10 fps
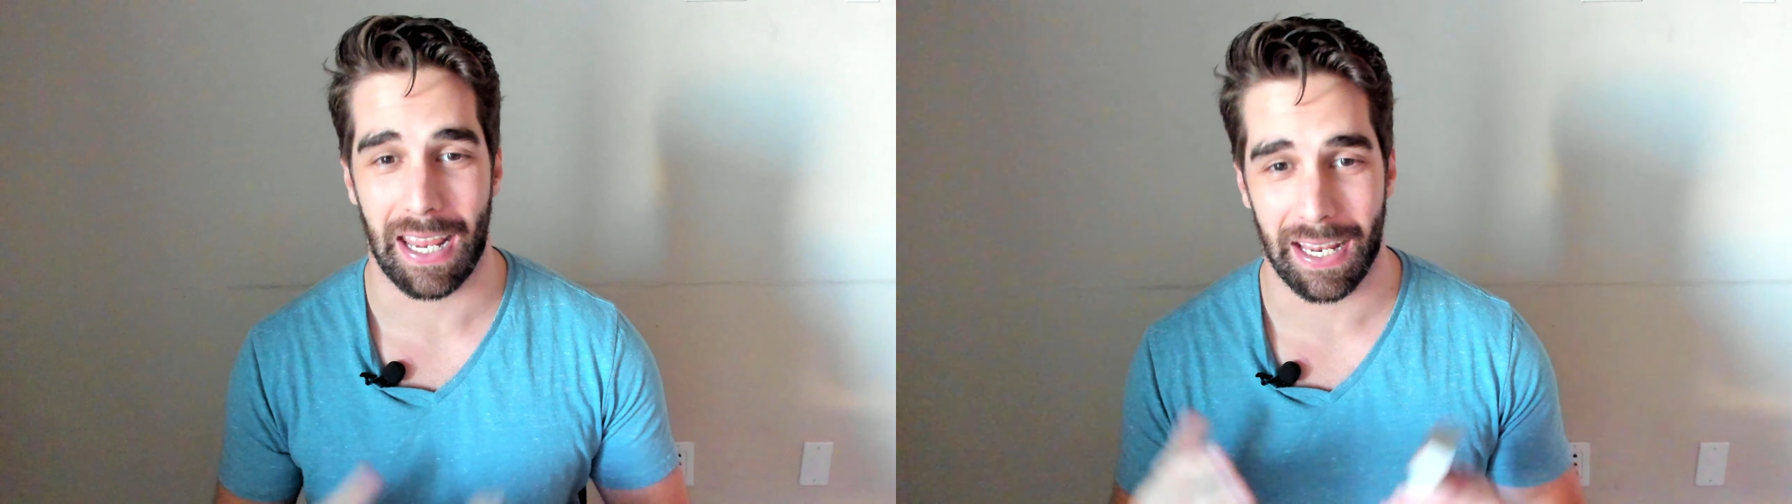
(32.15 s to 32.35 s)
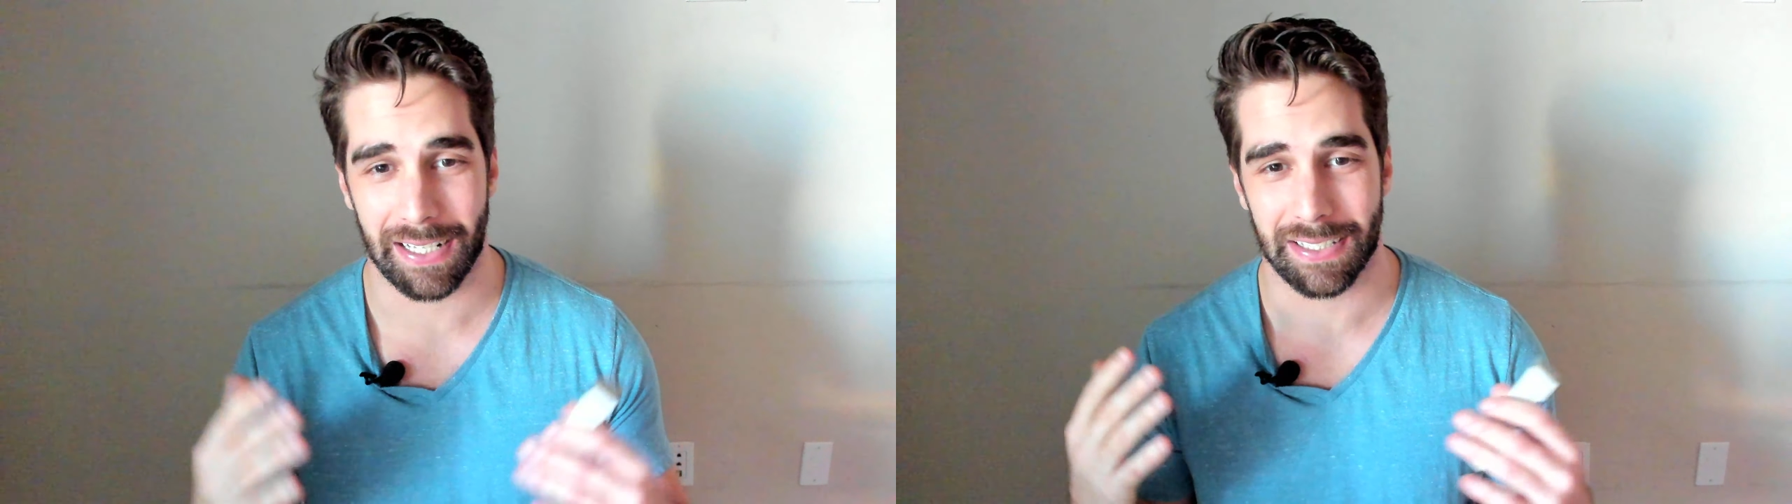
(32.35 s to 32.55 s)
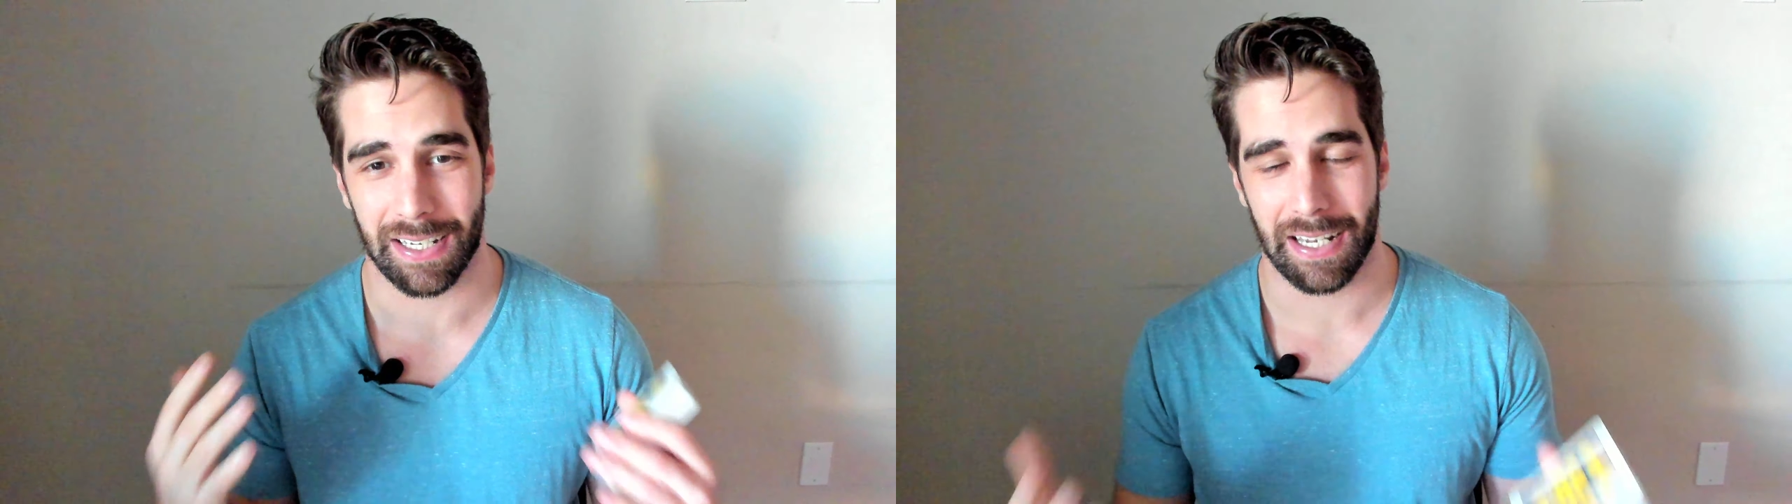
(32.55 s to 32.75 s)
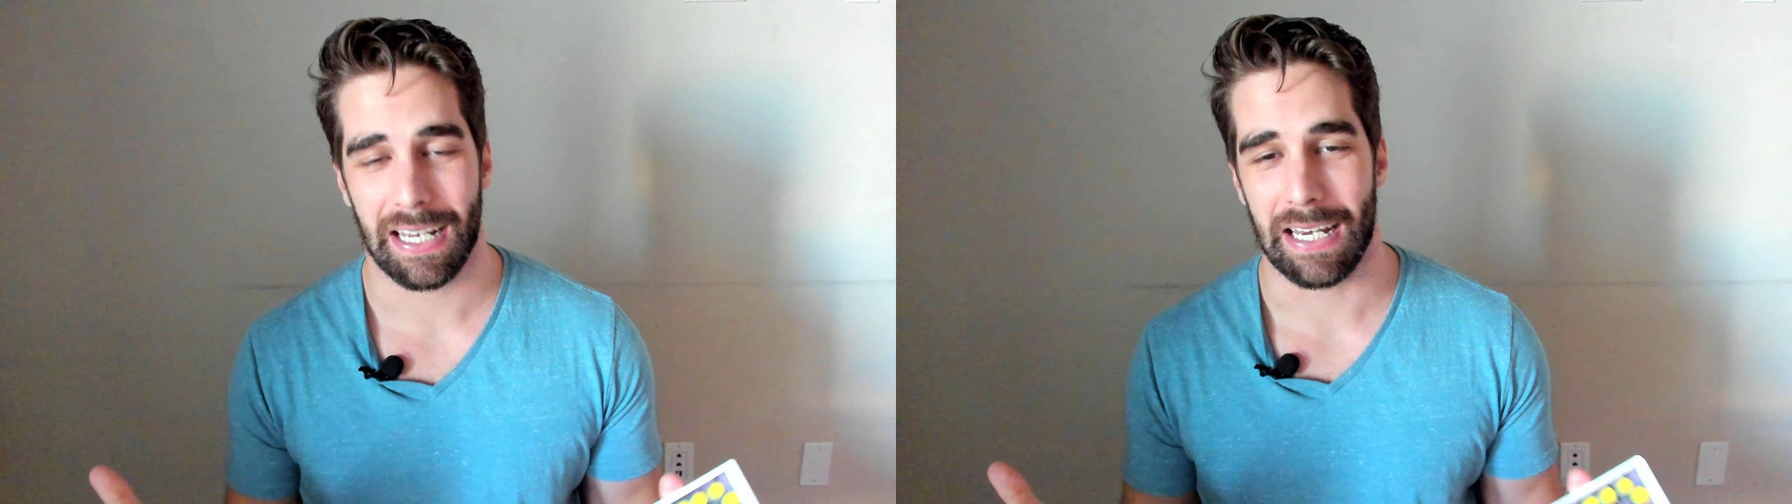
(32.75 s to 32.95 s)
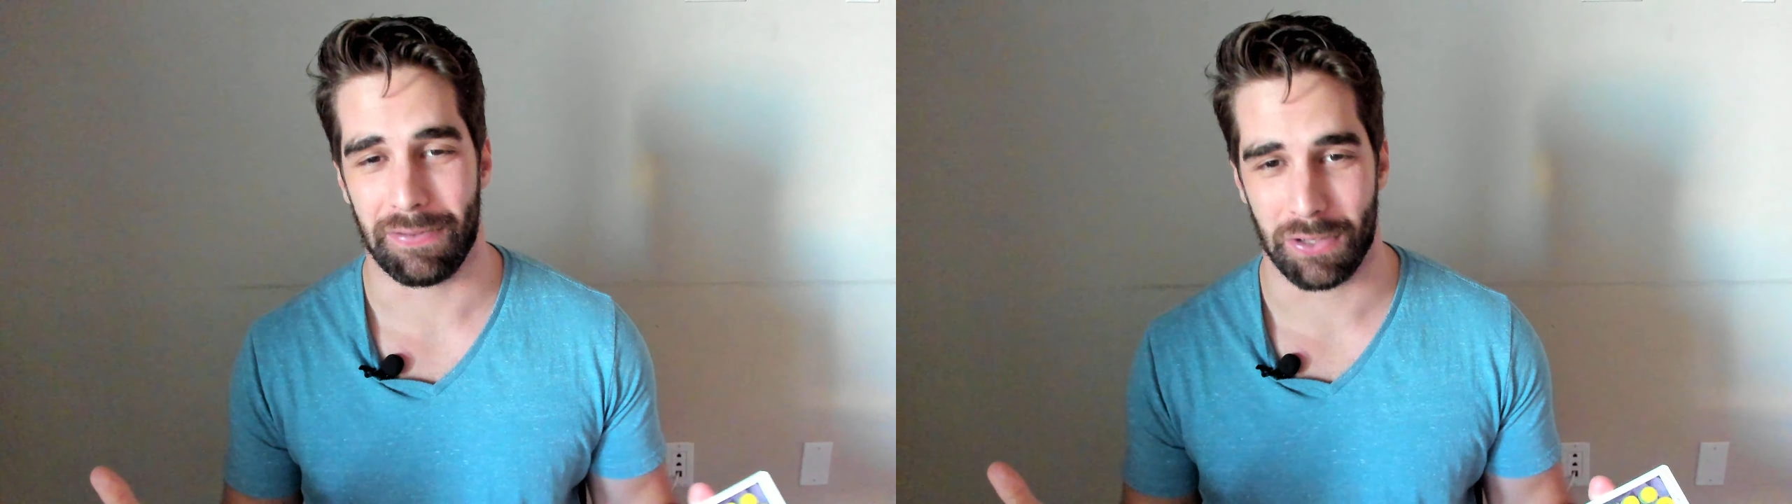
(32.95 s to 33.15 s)
And
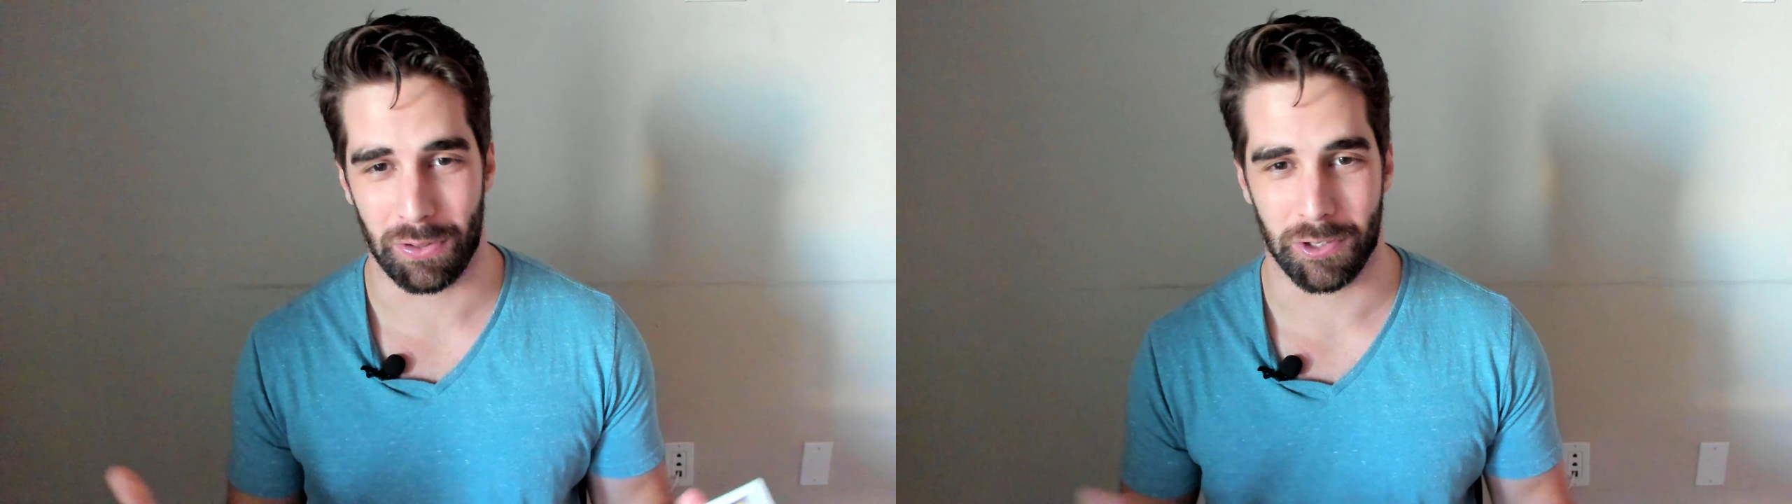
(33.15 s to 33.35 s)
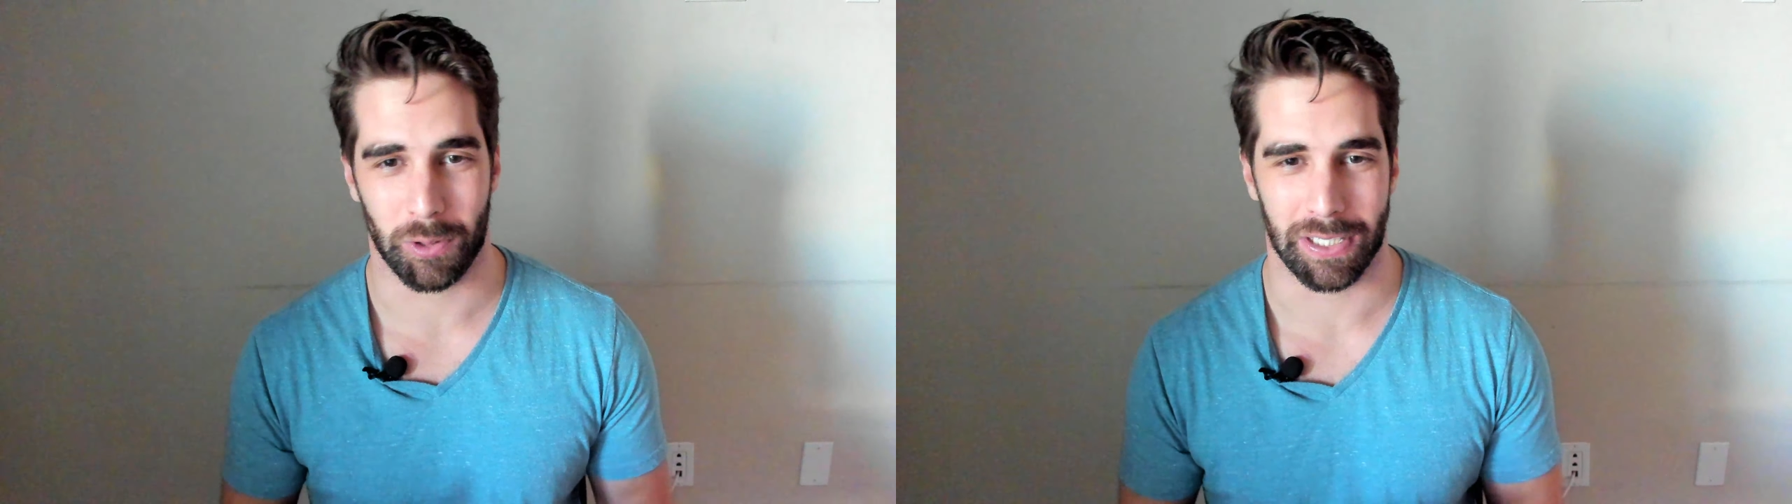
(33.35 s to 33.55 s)
if you do enjoy